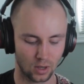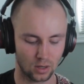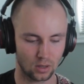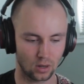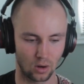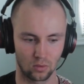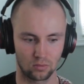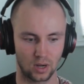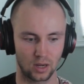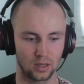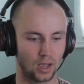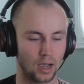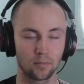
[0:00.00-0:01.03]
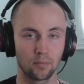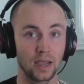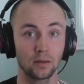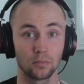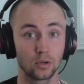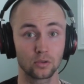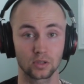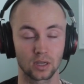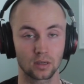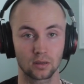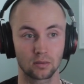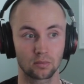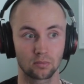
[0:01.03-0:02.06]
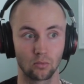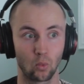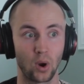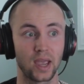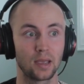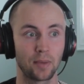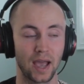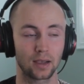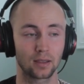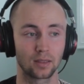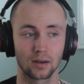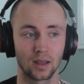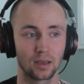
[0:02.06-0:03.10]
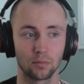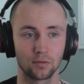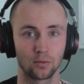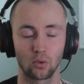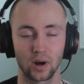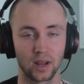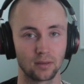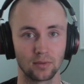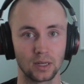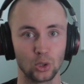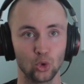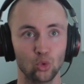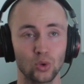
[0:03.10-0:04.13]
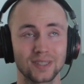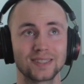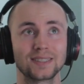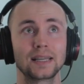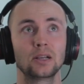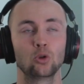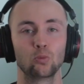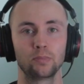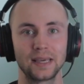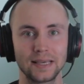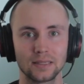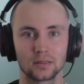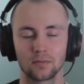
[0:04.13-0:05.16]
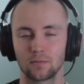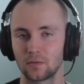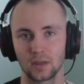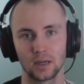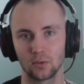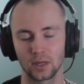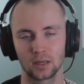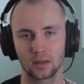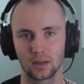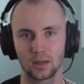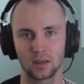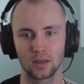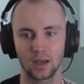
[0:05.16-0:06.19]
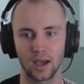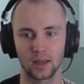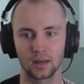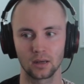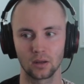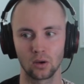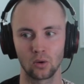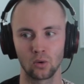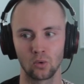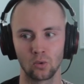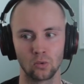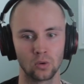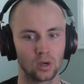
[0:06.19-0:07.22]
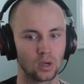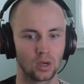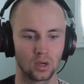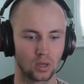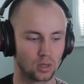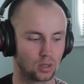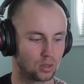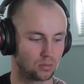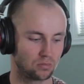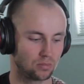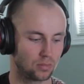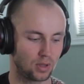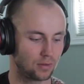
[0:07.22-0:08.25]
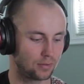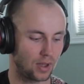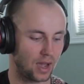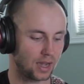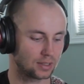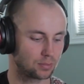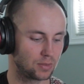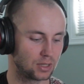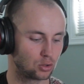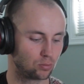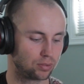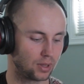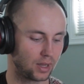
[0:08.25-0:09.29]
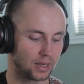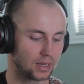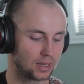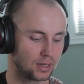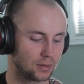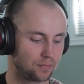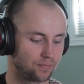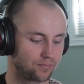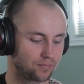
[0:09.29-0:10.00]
you know, I made music way back in the day before I even knew a single piece of theory. I didn't know. If you asked me to play